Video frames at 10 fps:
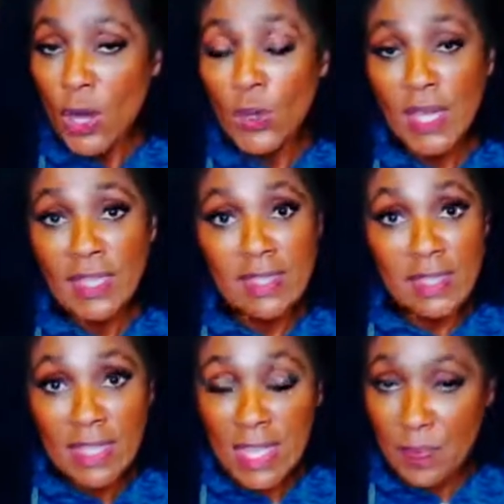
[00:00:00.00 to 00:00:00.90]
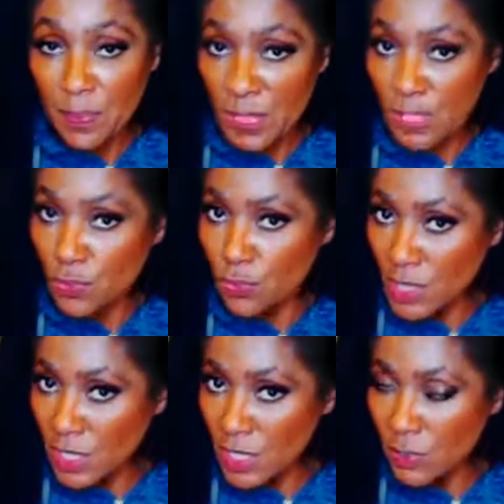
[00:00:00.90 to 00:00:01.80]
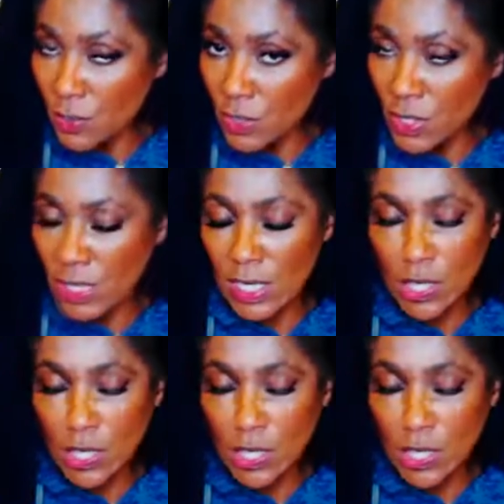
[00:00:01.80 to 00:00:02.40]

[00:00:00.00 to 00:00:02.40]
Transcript: Okay, sleep is really important.